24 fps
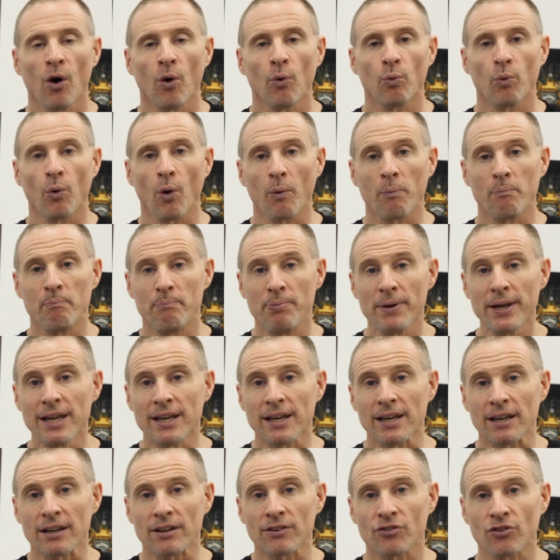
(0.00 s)
will
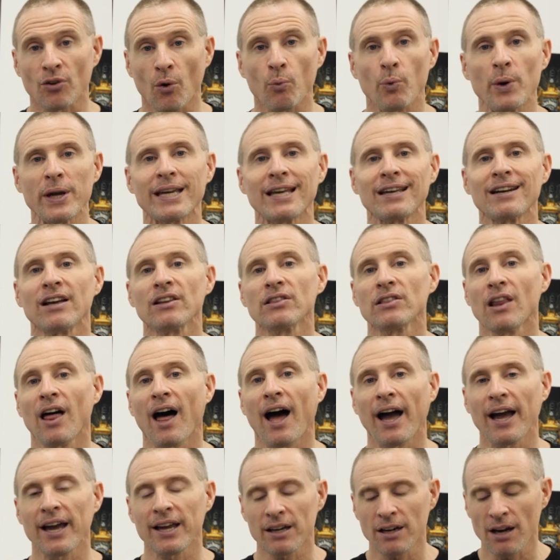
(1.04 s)
be, so we can
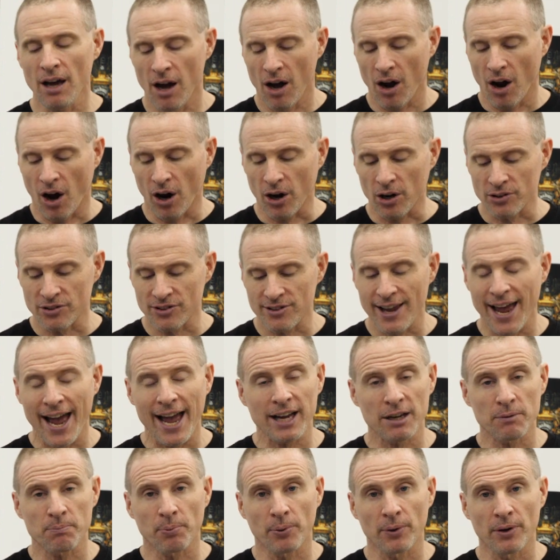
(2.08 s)
align our
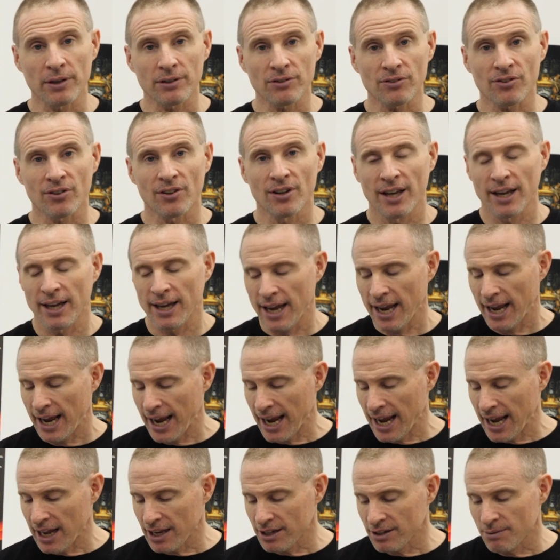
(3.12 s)
tag print
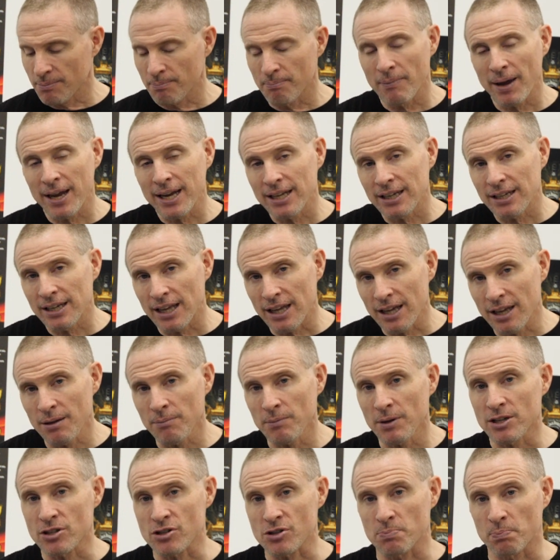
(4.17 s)
and main
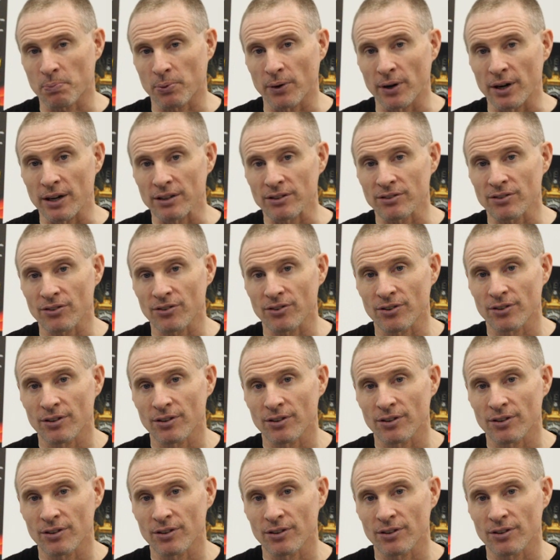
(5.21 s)
image print